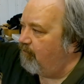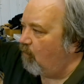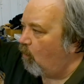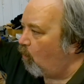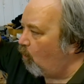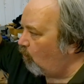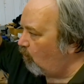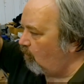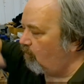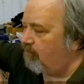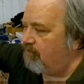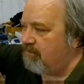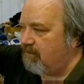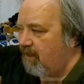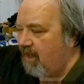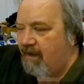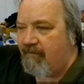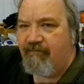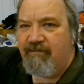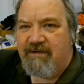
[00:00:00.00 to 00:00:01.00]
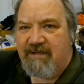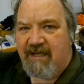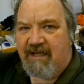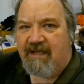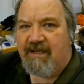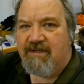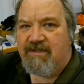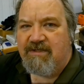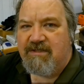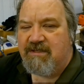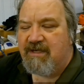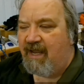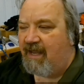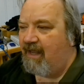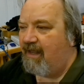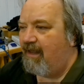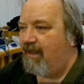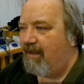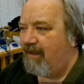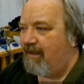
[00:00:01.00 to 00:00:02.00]
holes, a lot of tickets,
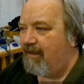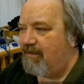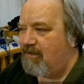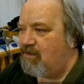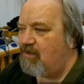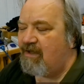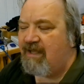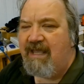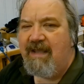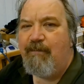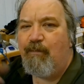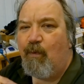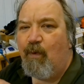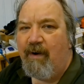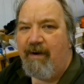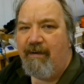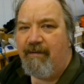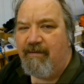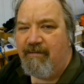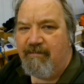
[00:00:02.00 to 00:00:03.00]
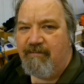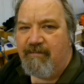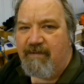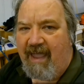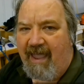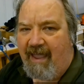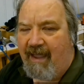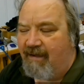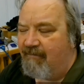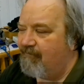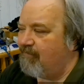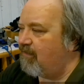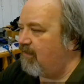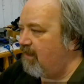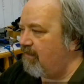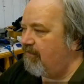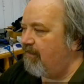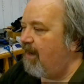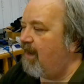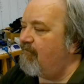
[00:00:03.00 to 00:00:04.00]
and you keep one half,
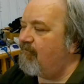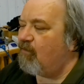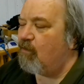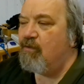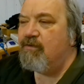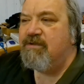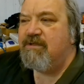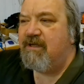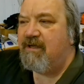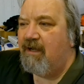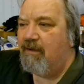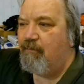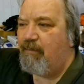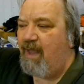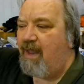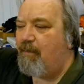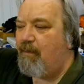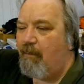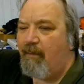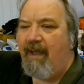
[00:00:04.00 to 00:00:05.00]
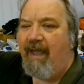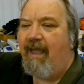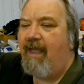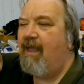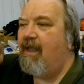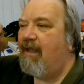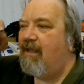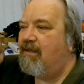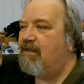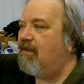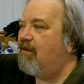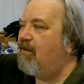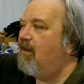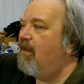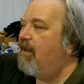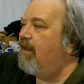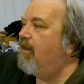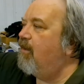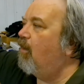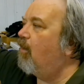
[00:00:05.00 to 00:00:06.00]
the other half goes in a paper bag,
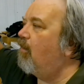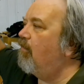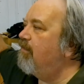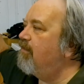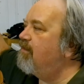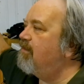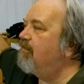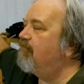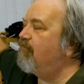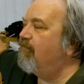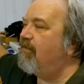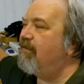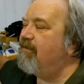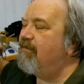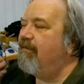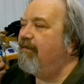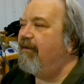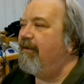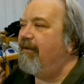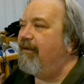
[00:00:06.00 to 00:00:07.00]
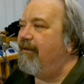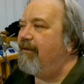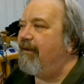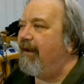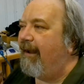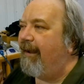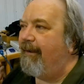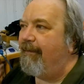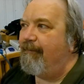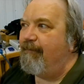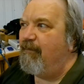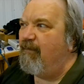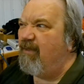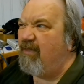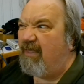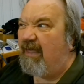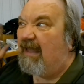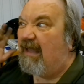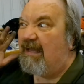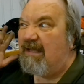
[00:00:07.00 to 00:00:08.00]
and all the different
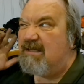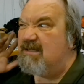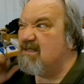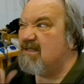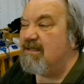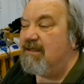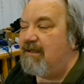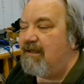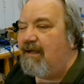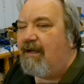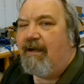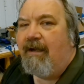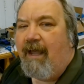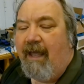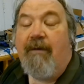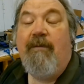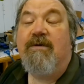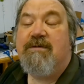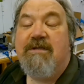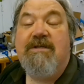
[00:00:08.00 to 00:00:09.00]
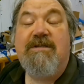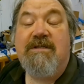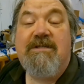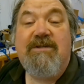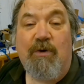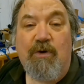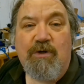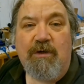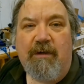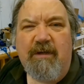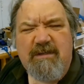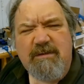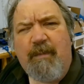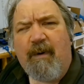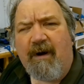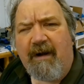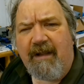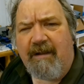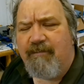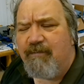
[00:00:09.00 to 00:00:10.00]
things. Anyways, it's a social, it's a
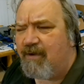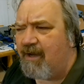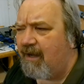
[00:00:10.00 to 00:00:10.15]
party.